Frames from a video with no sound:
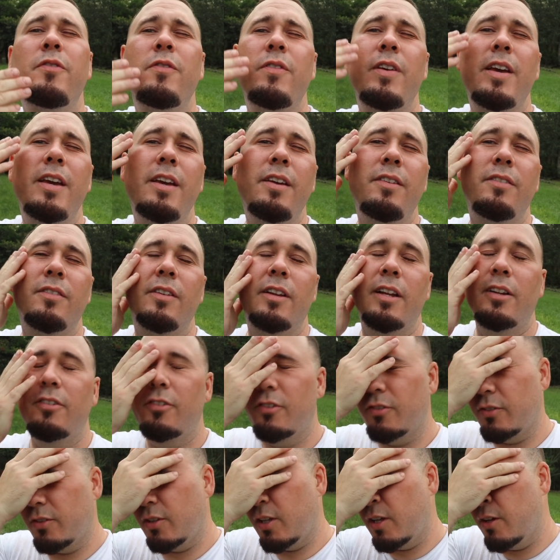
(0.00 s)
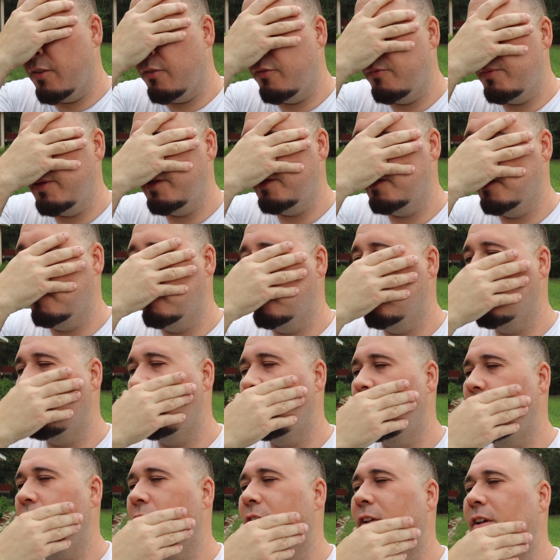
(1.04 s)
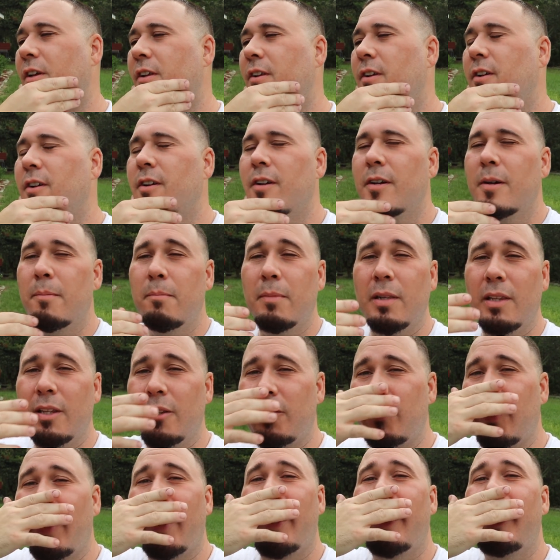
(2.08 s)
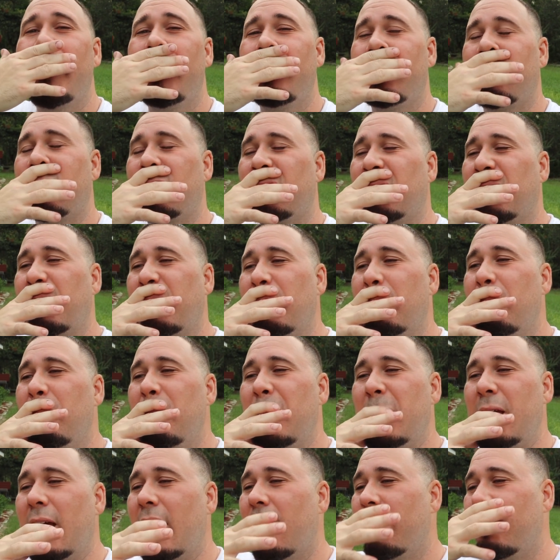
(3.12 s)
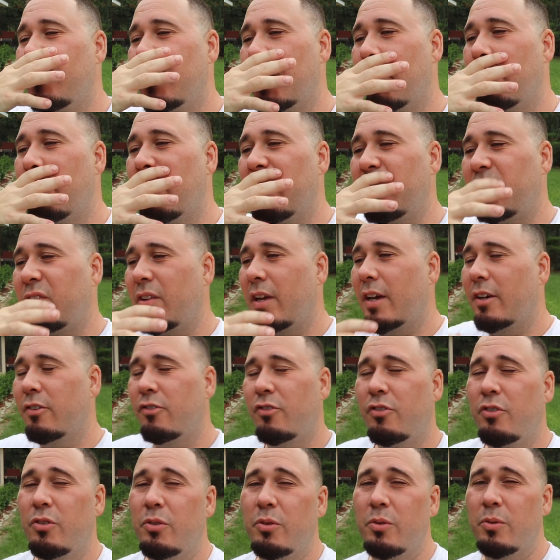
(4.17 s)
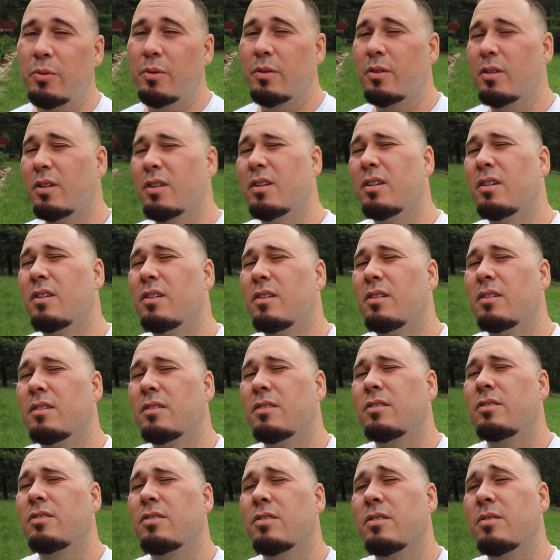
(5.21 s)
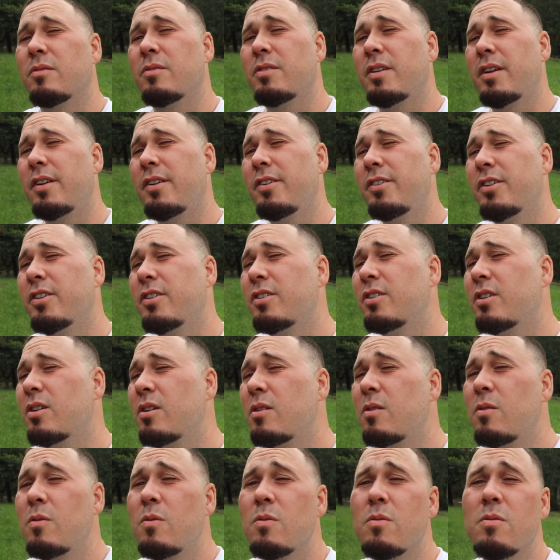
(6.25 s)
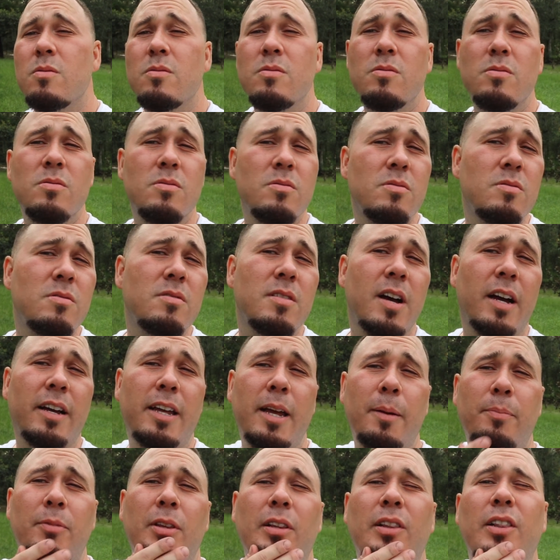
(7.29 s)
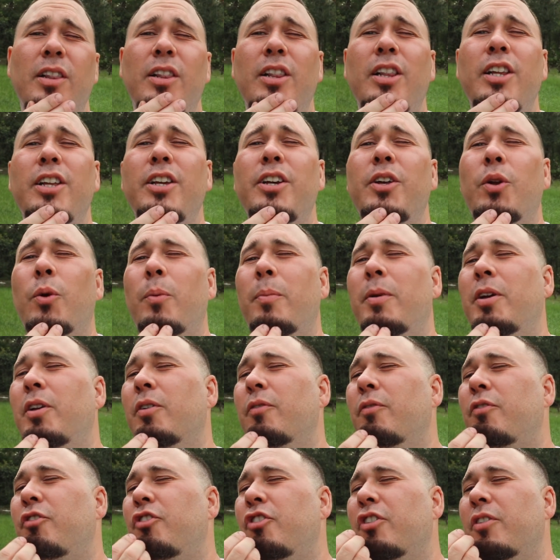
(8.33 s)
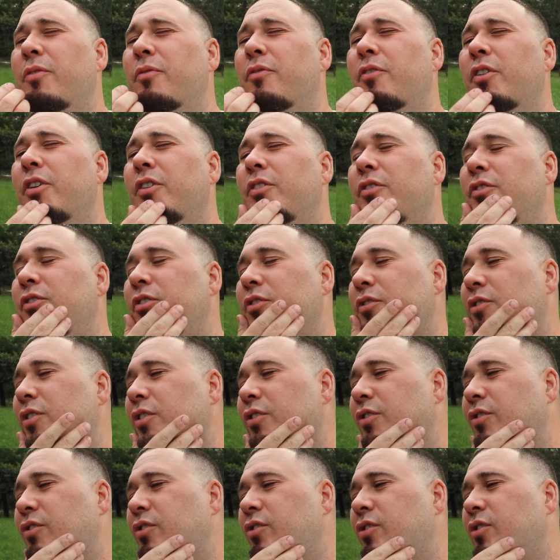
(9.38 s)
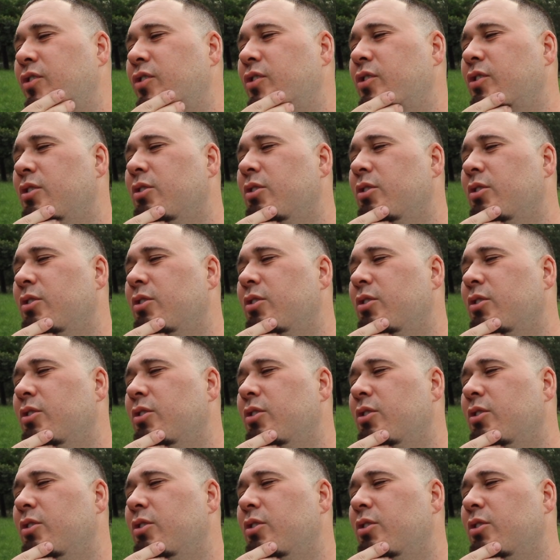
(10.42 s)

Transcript: face, and I just love being able to feel it. Melissa hates me having a mustache too. So there you go. I kept a little bit of chin fuzz just because,